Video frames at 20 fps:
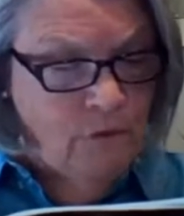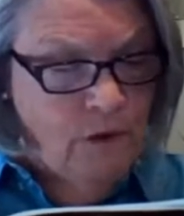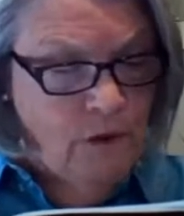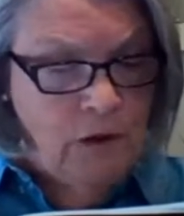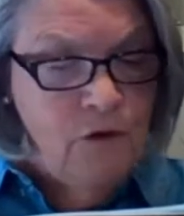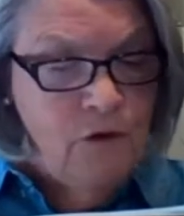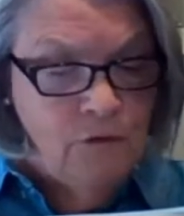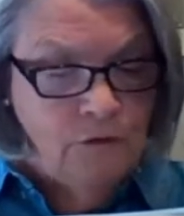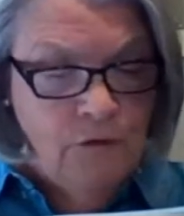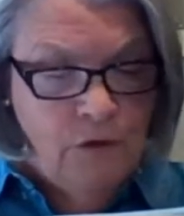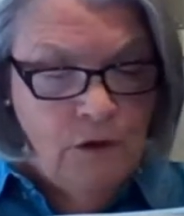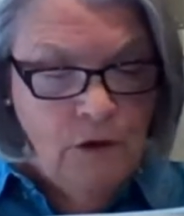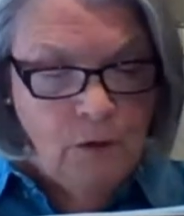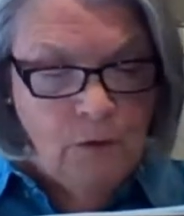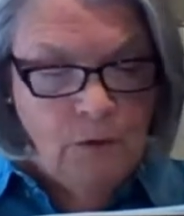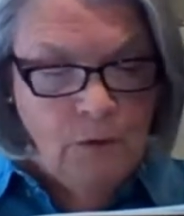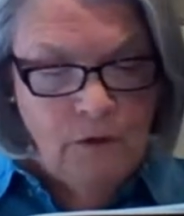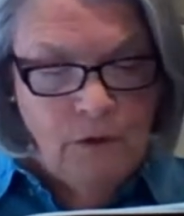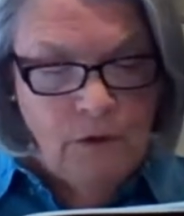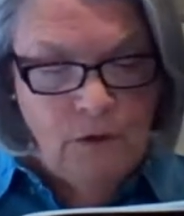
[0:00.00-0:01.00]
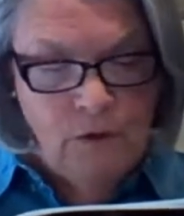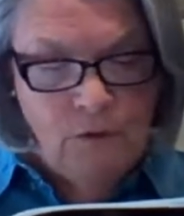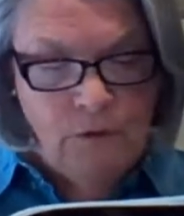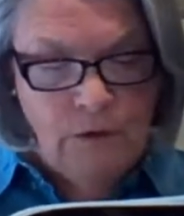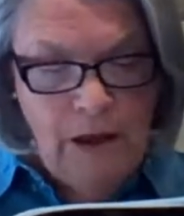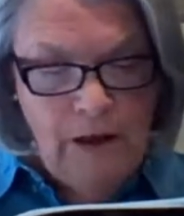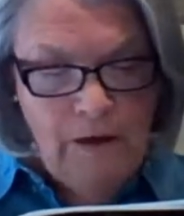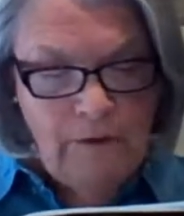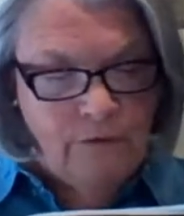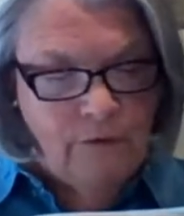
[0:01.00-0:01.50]
interfere with the new
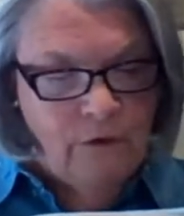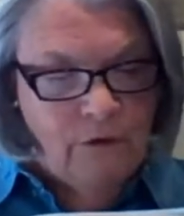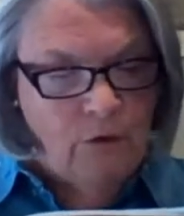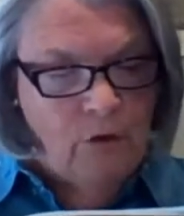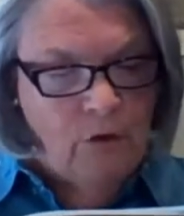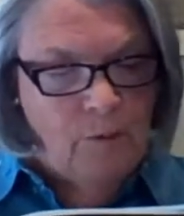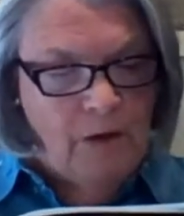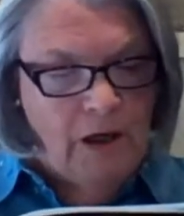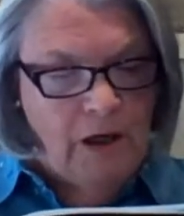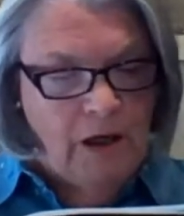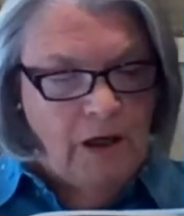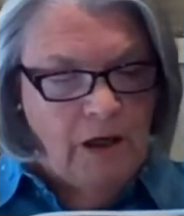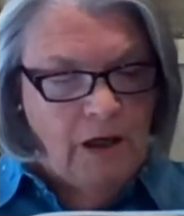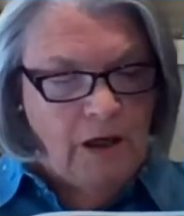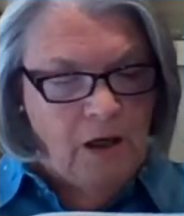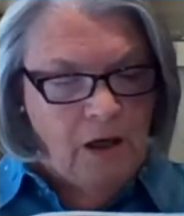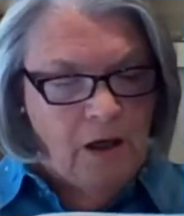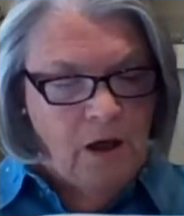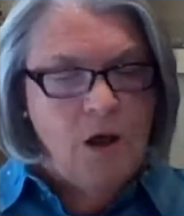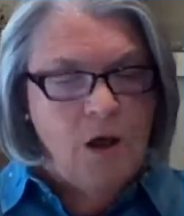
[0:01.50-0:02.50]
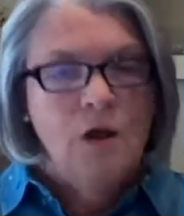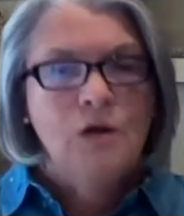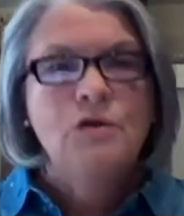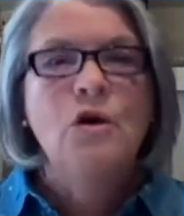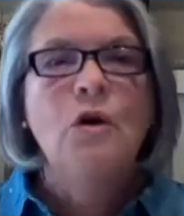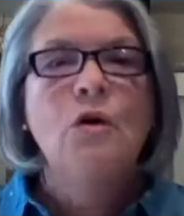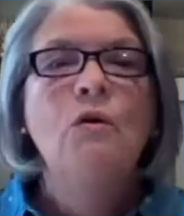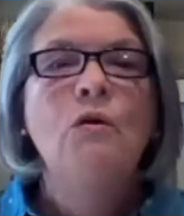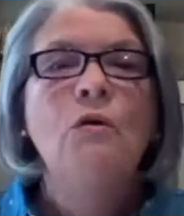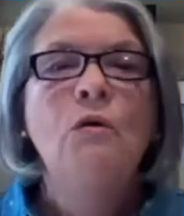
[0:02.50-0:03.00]
life you are beginning.
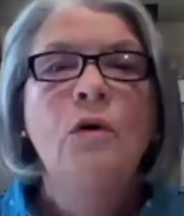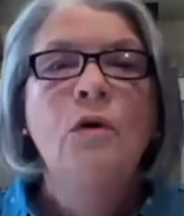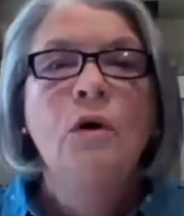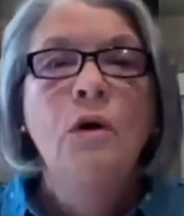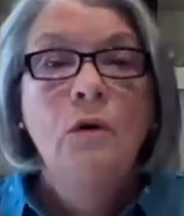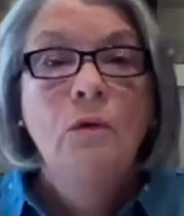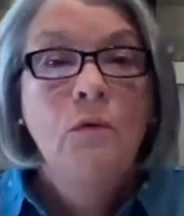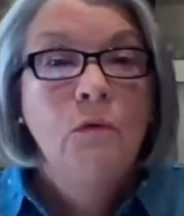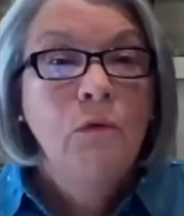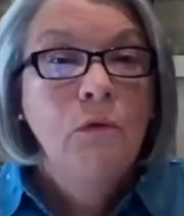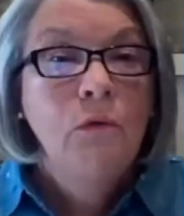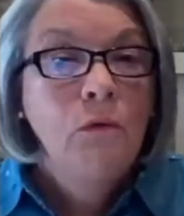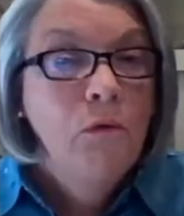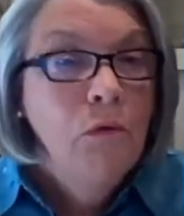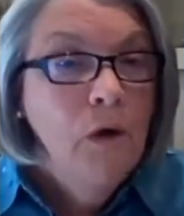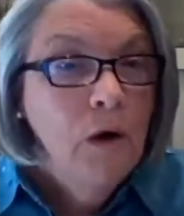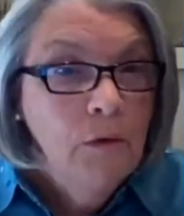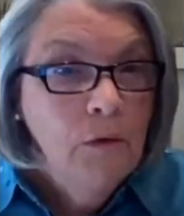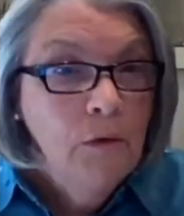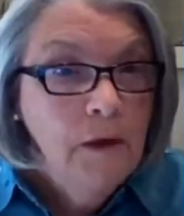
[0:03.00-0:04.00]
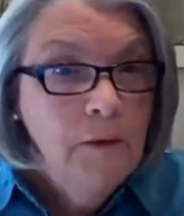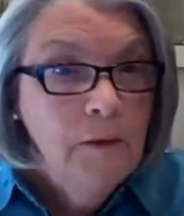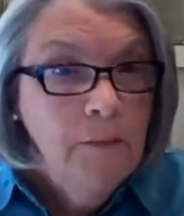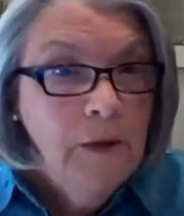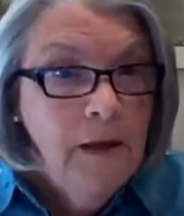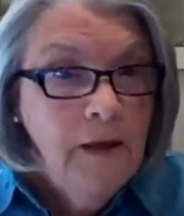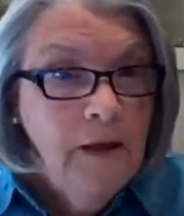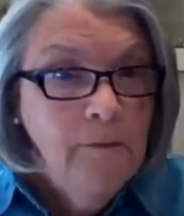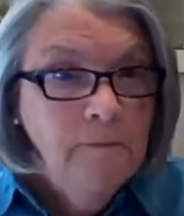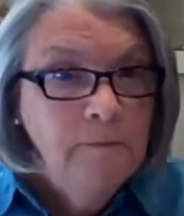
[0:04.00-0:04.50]
So, what will it
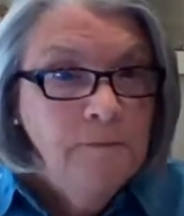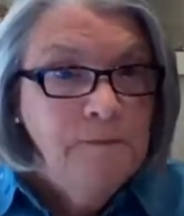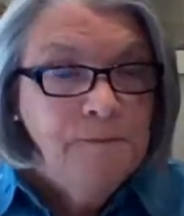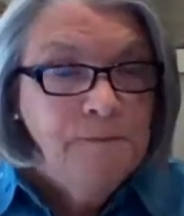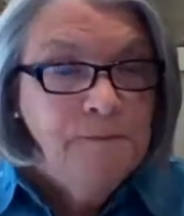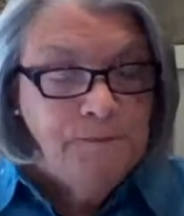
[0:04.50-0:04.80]
be?